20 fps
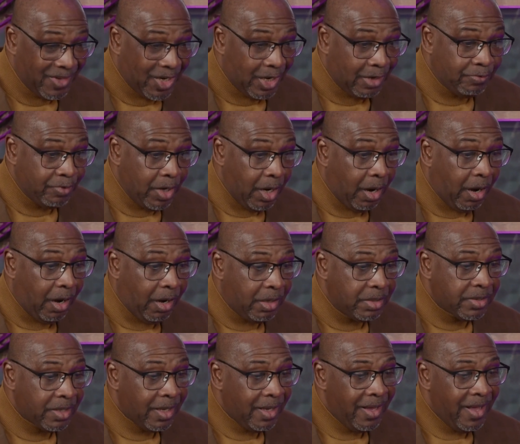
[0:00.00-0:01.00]
of God
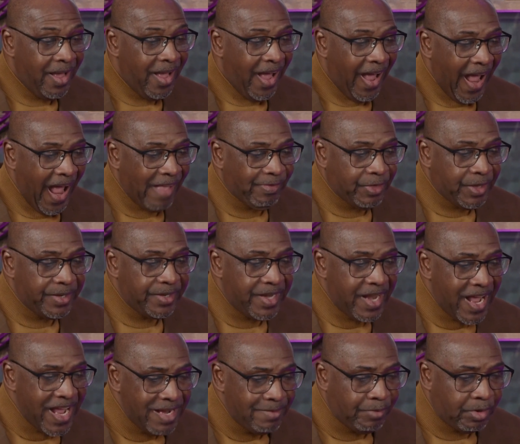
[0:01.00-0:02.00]
and the
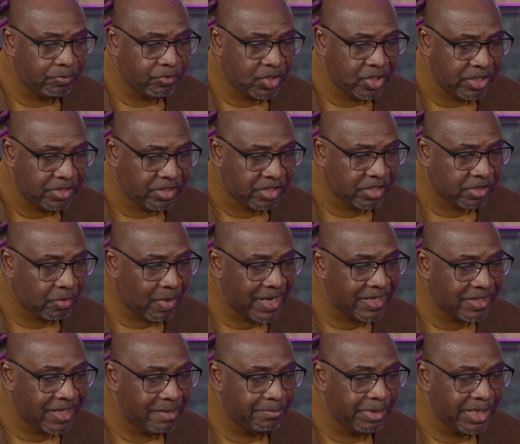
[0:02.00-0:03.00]
name of Jesus
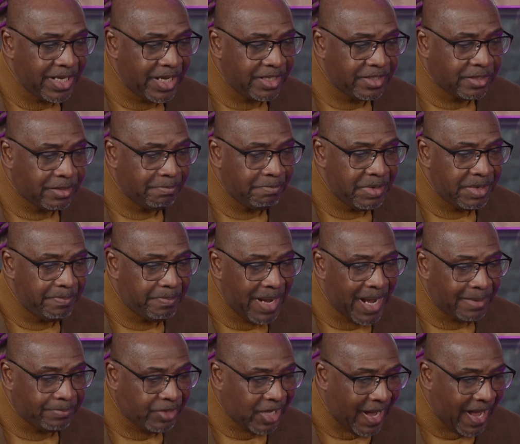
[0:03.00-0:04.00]
Christ, they began to be
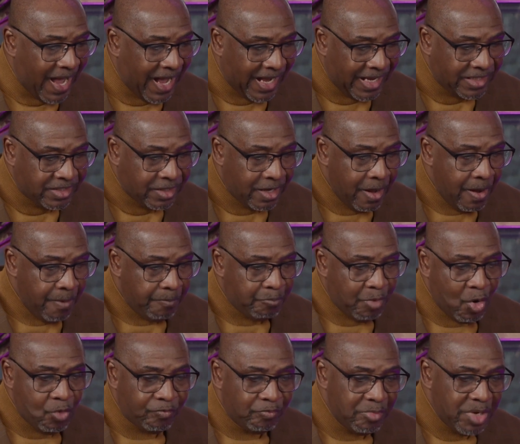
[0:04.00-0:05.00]
baptized,
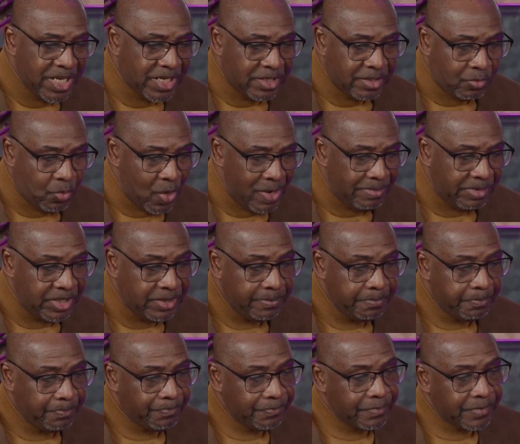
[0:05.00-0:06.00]
both men and women.
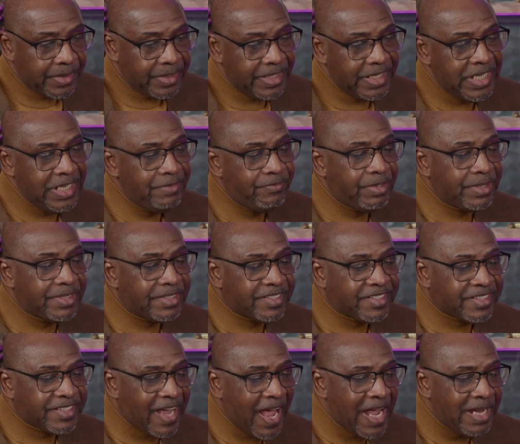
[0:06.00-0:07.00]
Even
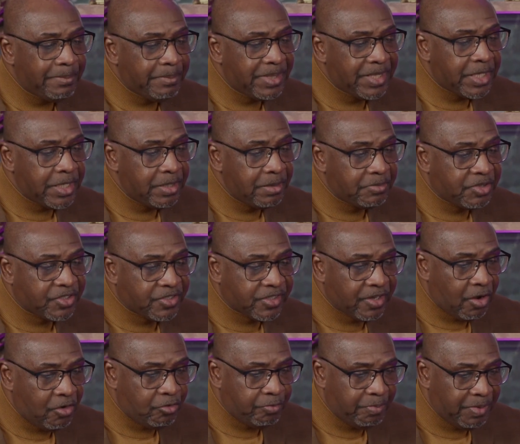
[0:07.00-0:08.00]
Simon
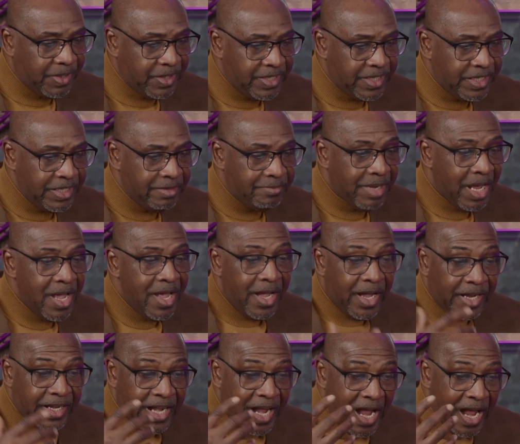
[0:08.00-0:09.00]
himself believed.
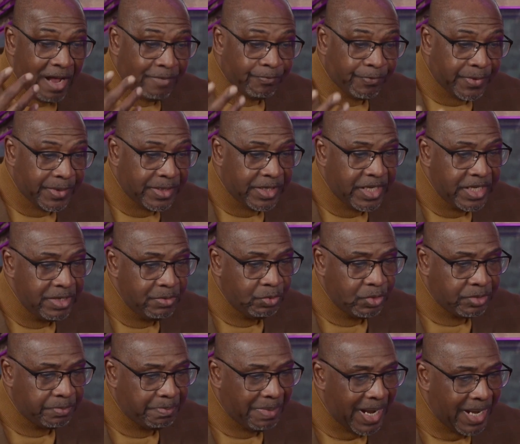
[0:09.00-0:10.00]
And after he
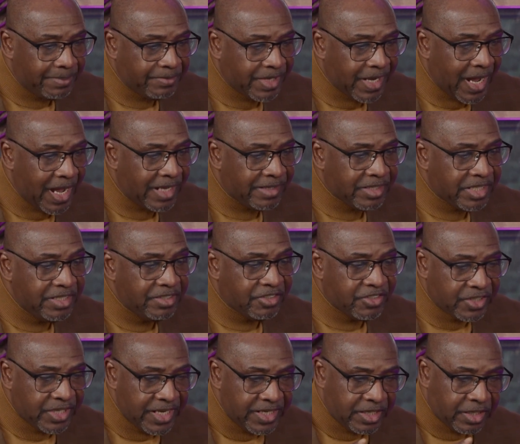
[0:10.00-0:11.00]
was baptized, he
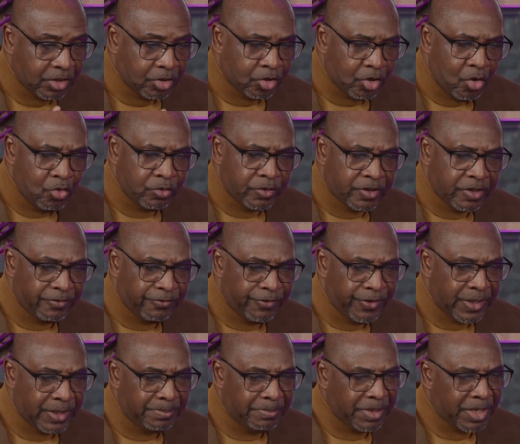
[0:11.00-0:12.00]
stayed close to
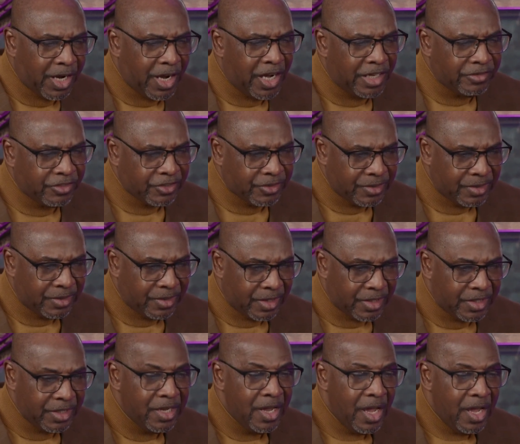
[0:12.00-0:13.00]
Philip
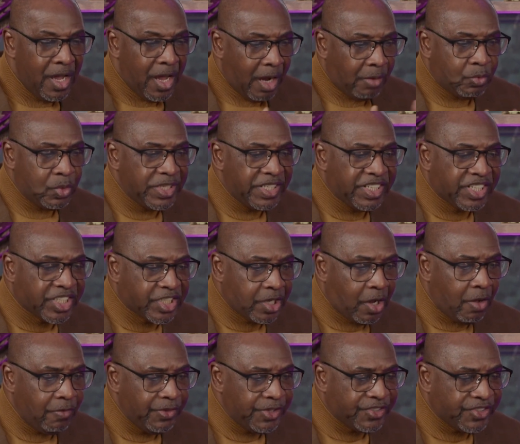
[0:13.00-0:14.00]
constantly. And when he
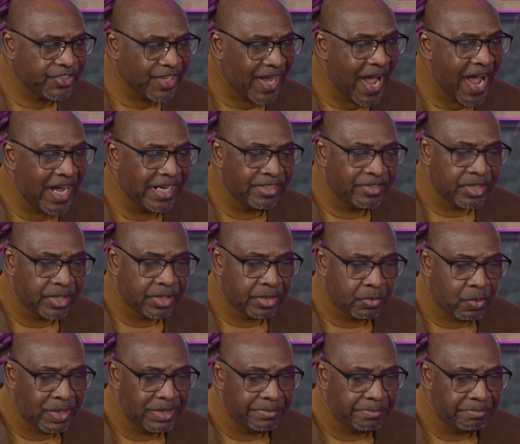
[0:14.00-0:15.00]
saw the signs and
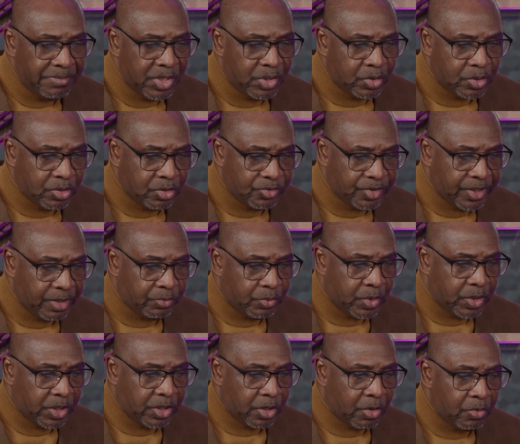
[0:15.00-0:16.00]
great miracles that
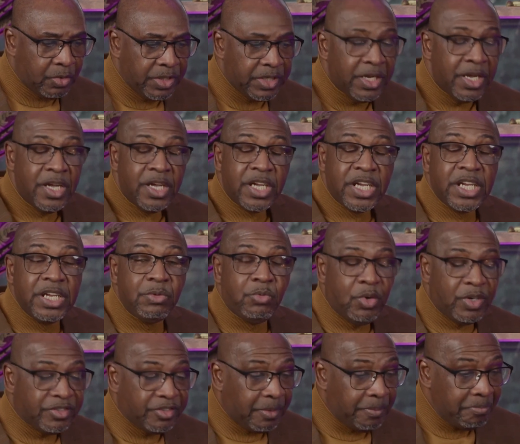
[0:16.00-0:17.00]
were occurring, he
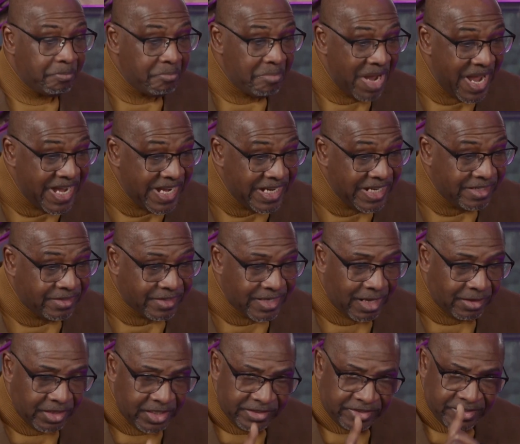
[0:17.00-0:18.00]
was amazed.
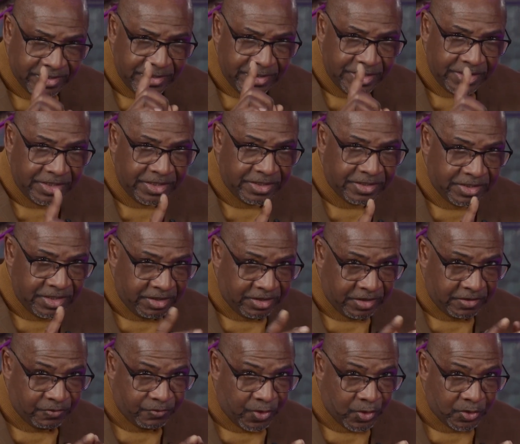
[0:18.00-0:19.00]
Now, listen to this. This
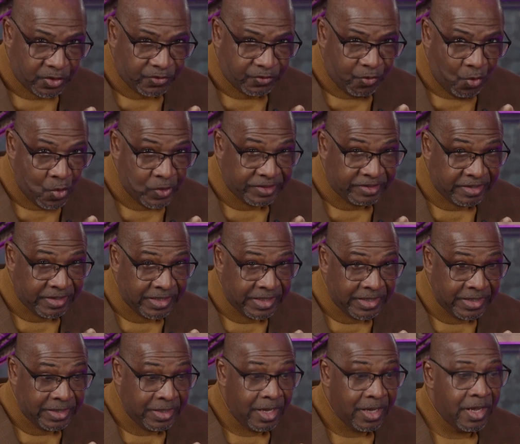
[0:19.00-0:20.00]
is verse
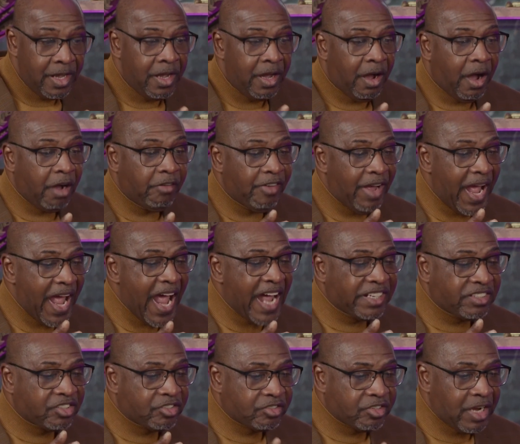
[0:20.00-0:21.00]
14 of
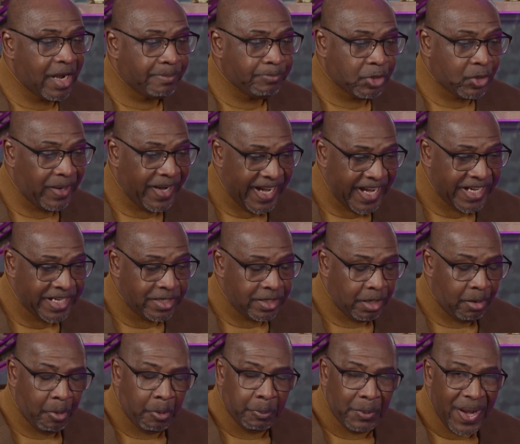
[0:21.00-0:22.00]
Acts chapter 8. And
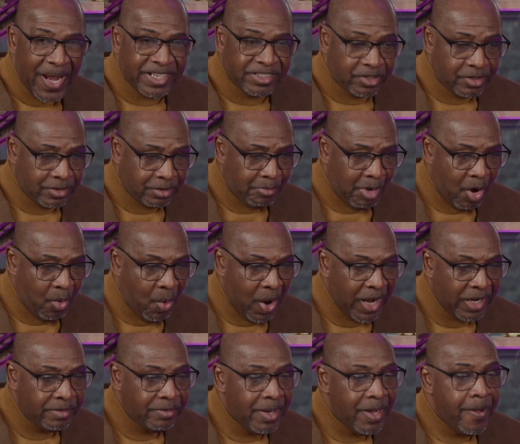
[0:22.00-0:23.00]
I'm going to pass it to my
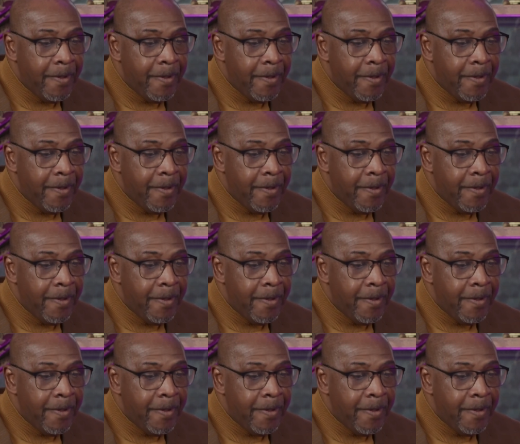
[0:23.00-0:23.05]
wife.